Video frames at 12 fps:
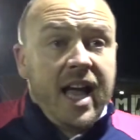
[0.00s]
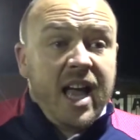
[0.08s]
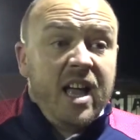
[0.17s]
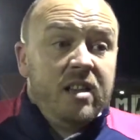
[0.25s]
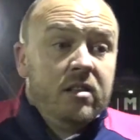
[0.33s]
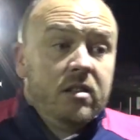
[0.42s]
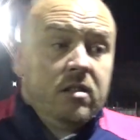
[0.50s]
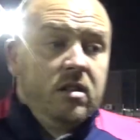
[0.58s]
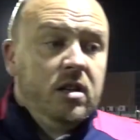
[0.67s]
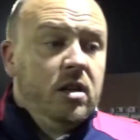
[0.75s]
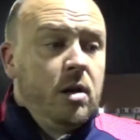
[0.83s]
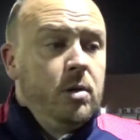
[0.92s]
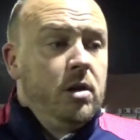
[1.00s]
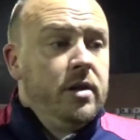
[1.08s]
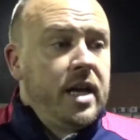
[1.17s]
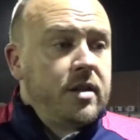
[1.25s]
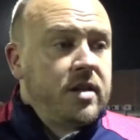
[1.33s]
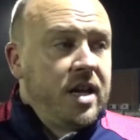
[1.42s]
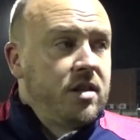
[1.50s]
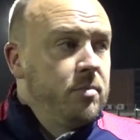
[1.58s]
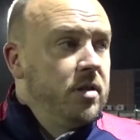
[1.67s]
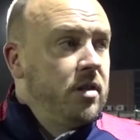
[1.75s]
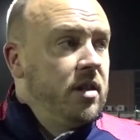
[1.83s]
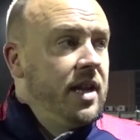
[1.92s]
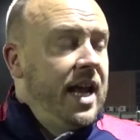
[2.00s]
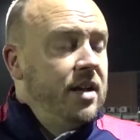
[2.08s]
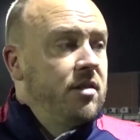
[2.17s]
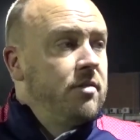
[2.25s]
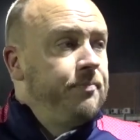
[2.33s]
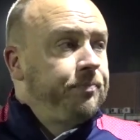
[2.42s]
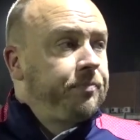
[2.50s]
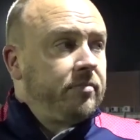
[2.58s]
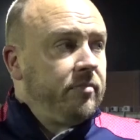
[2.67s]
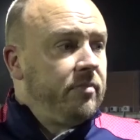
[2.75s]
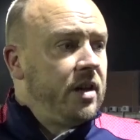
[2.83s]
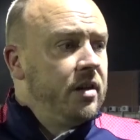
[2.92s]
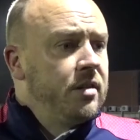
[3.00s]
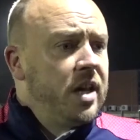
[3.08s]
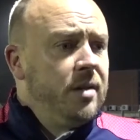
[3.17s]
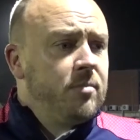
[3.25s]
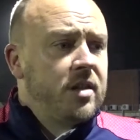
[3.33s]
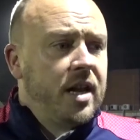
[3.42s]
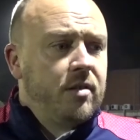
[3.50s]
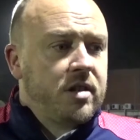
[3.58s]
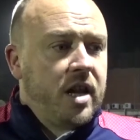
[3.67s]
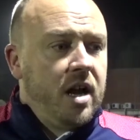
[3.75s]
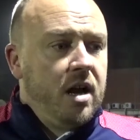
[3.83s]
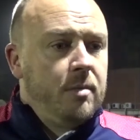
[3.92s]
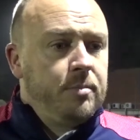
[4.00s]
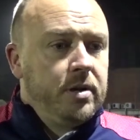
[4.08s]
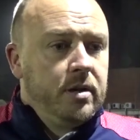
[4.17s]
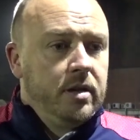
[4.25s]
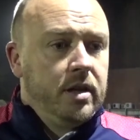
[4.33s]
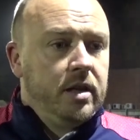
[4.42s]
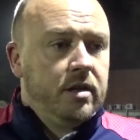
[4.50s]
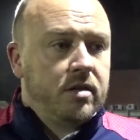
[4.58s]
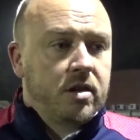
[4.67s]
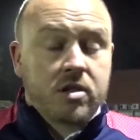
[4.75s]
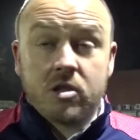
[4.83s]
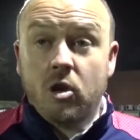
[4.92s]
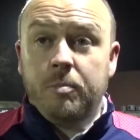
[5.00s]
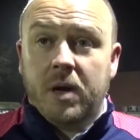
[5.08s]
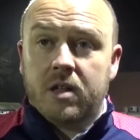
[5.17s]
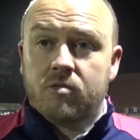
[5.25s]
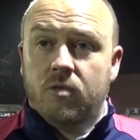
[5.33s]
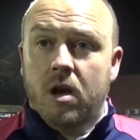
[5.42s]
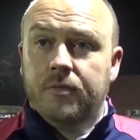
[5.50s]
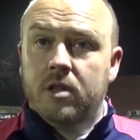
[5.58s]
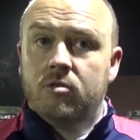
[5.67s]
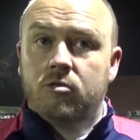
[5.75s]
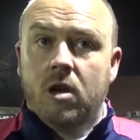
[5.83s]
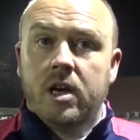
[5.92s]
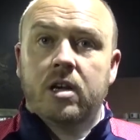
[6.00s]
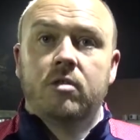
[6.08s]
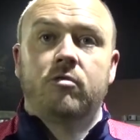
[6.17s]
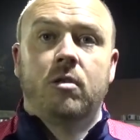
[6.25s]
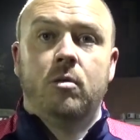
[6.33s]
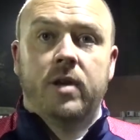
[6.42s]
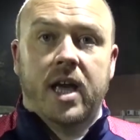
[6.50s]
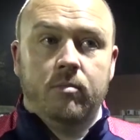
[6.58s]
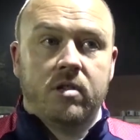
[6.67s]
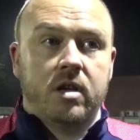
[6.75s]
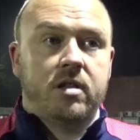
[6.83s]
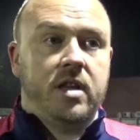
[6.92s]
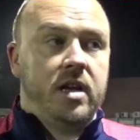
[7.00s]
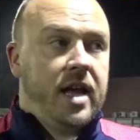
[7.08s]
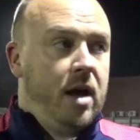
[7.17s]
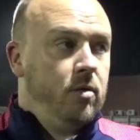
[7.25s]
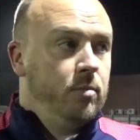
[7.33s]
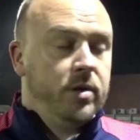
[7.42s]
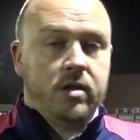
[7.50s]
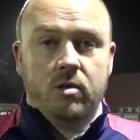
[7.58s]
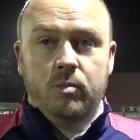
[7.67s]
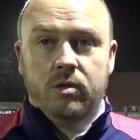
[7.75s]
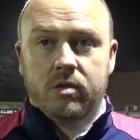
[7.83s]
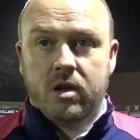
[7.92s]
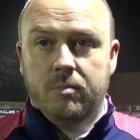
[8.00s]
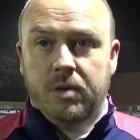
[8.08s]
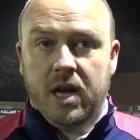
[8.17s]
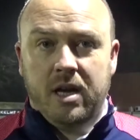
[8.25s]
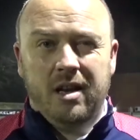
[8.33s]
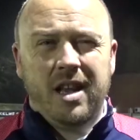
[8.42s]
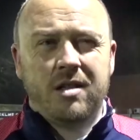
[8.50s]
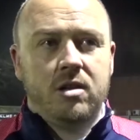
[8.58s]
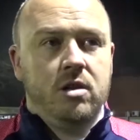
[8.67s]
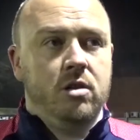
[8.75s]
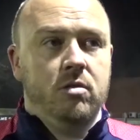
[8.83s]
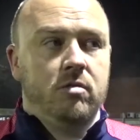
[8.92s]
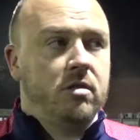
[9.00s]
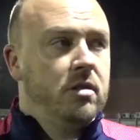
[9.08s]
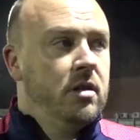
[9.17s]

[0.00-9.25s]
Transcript: And, you know, a lot of that's testament to the lads. The team's now set up to stop us rather than trying to control games. They think, how can we stop Wealdstone playing? And that's a huge,